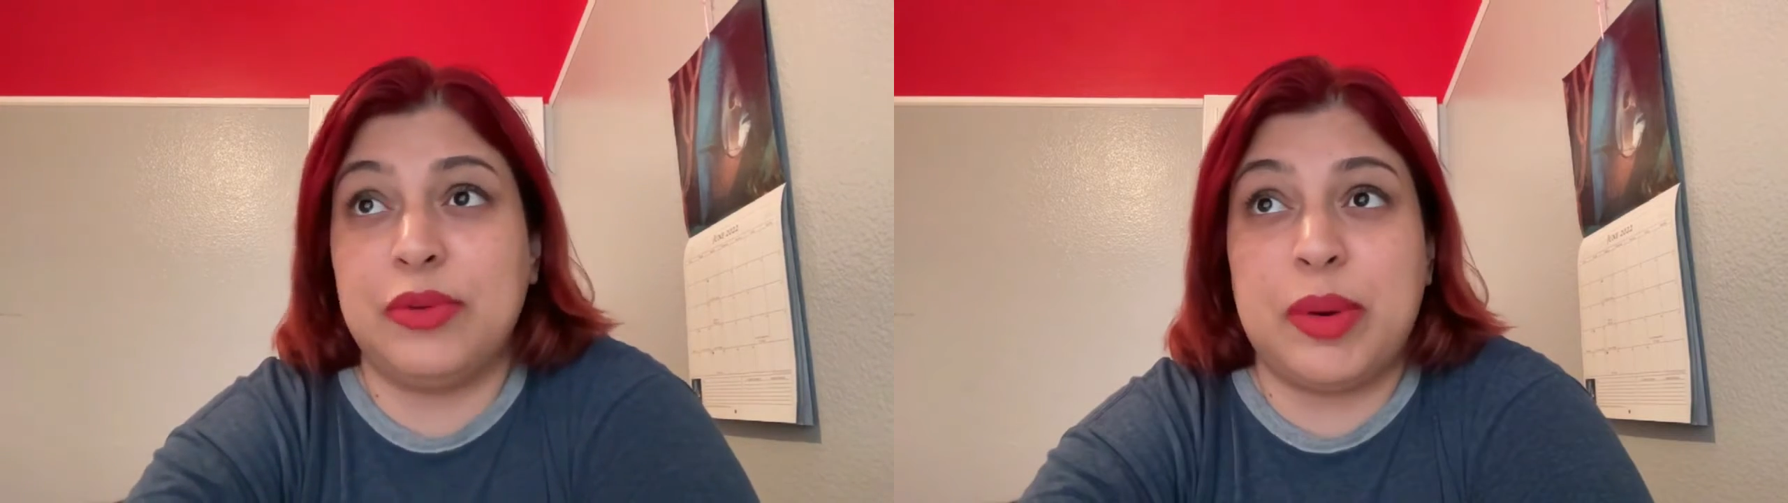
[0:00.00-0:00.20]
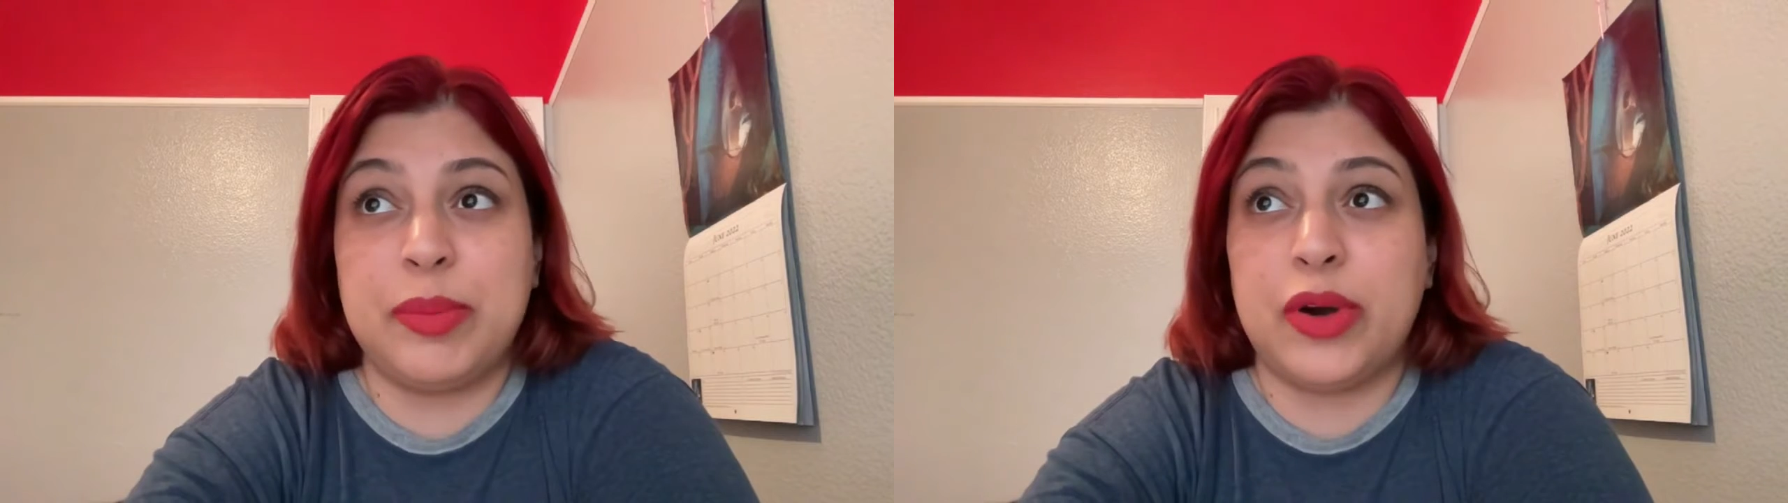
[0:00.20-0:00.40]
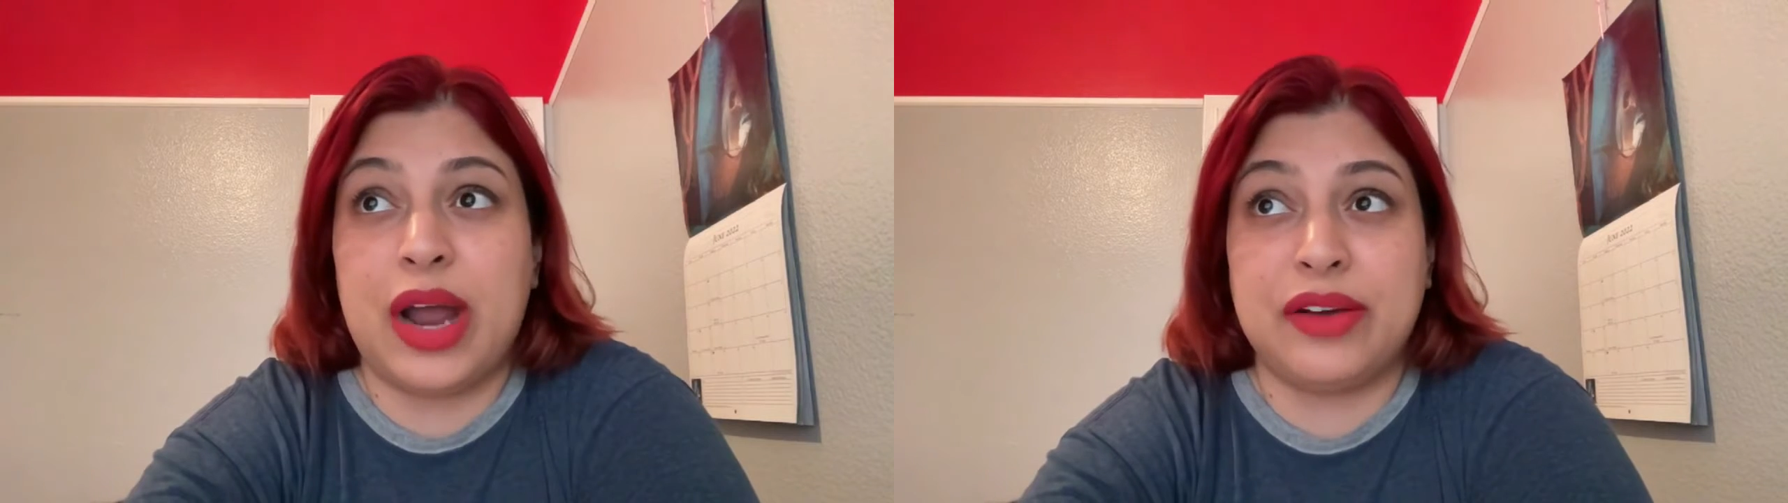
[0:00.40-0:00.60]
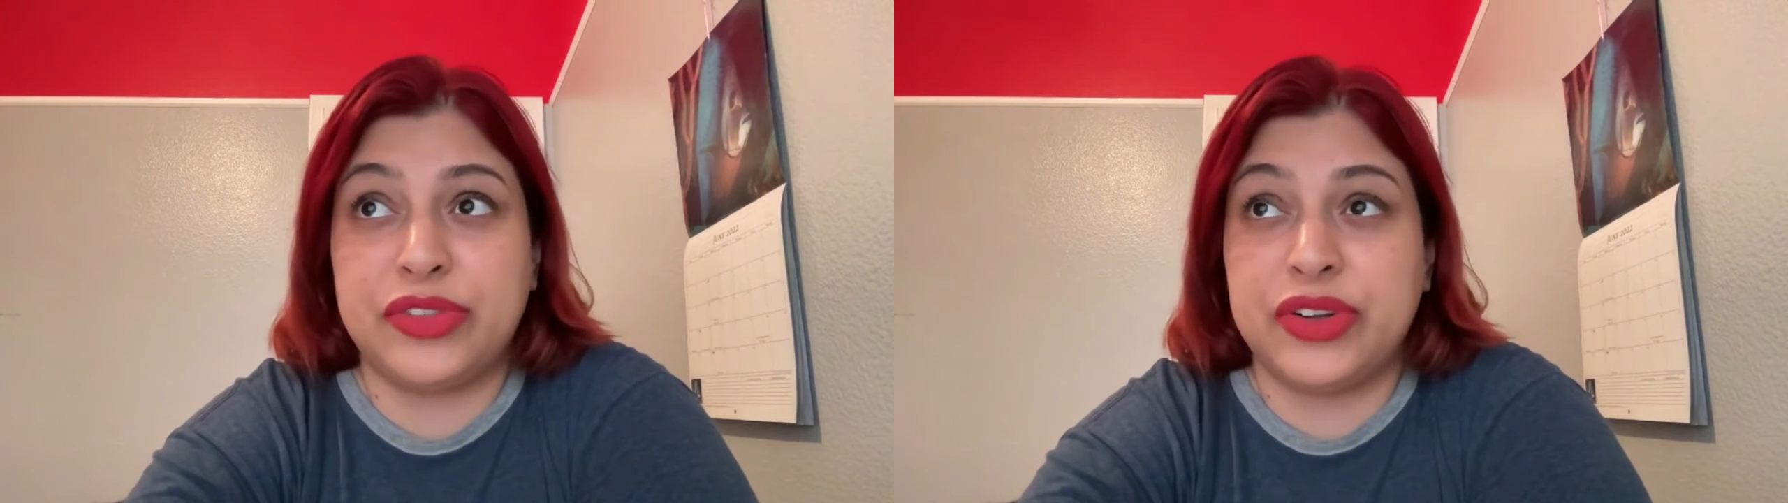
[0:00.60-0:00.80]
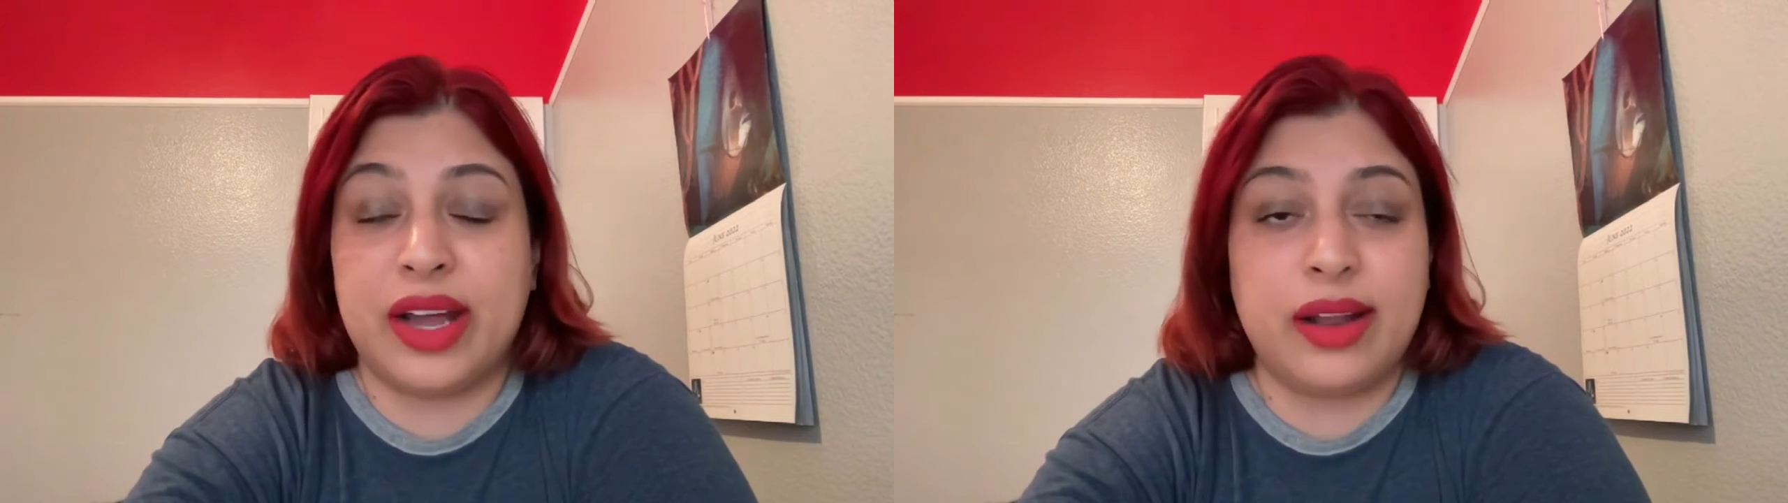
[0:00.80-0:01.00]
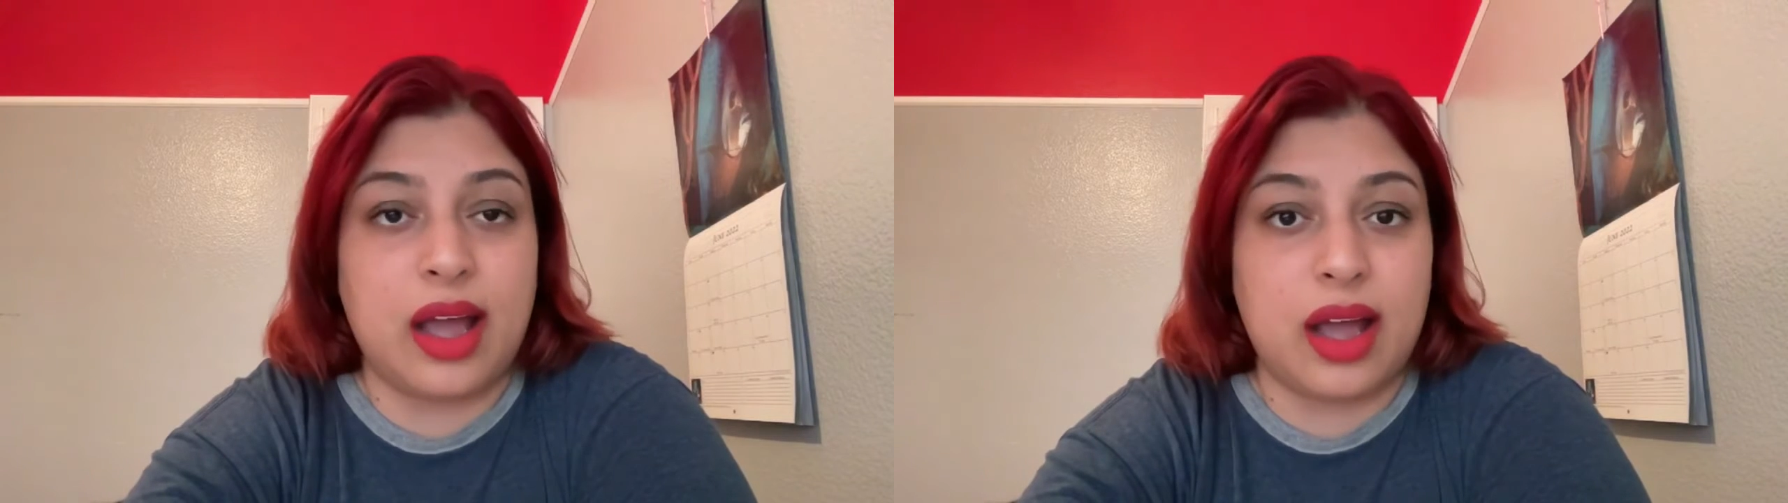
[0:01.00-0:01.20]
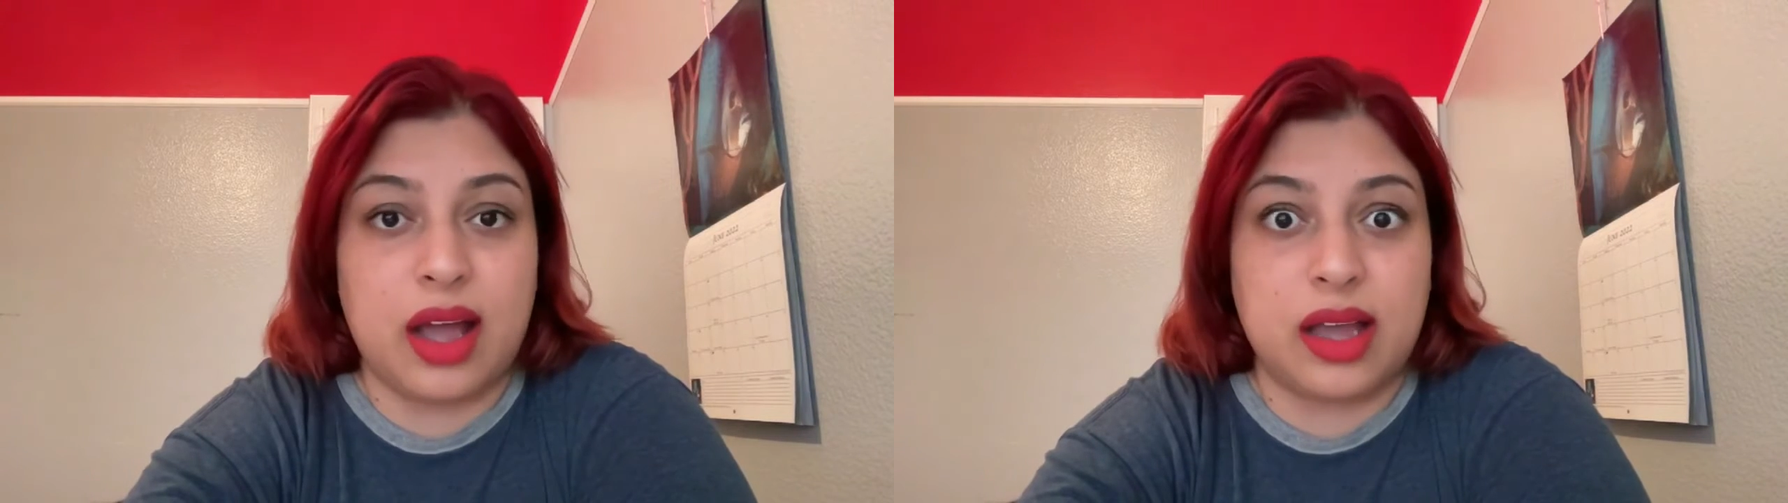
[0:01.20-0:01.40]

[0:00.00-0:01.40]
remember after that,